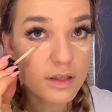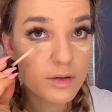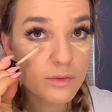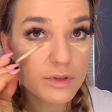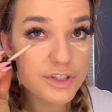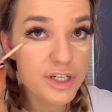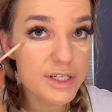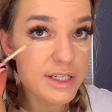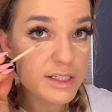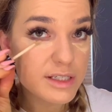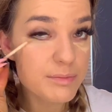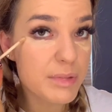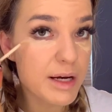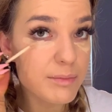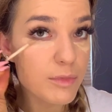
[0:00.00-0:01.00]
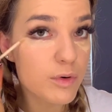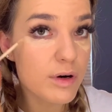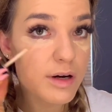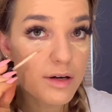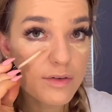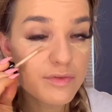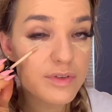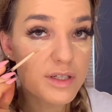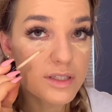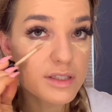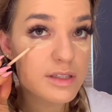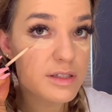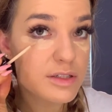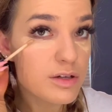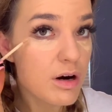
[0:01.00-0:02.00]
which I need to buy more of, is
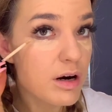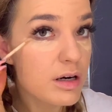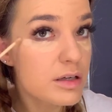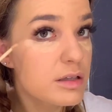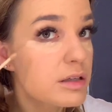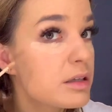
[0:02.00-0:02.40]
the Tarte